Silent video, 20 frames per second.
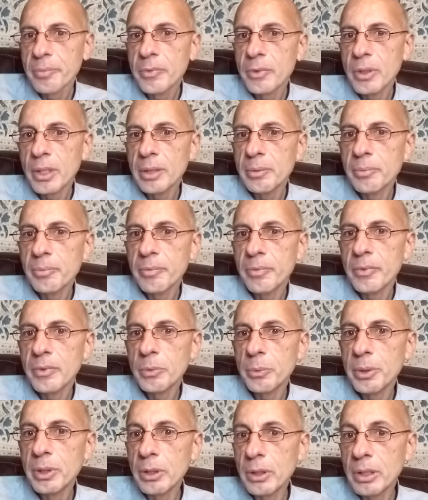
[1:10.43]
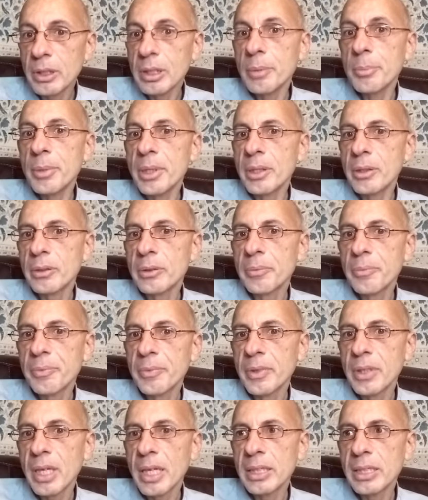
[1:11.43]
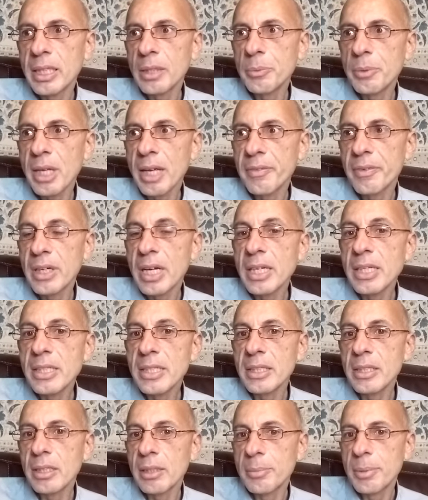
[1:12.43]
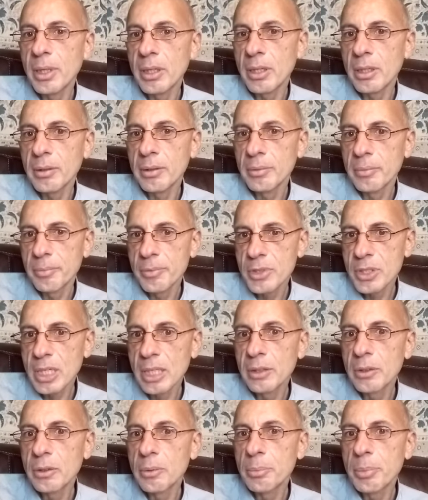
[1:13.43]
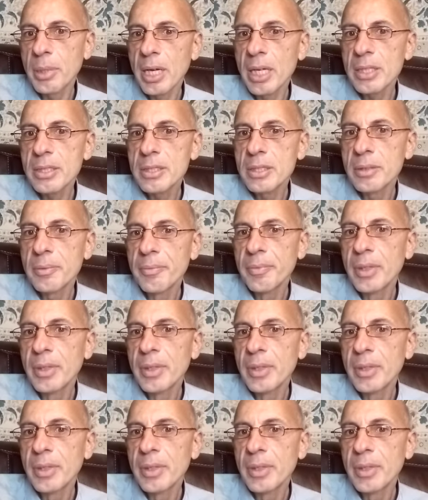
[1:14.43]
Right? We look in the mirror and then we have an idea about our childhood past,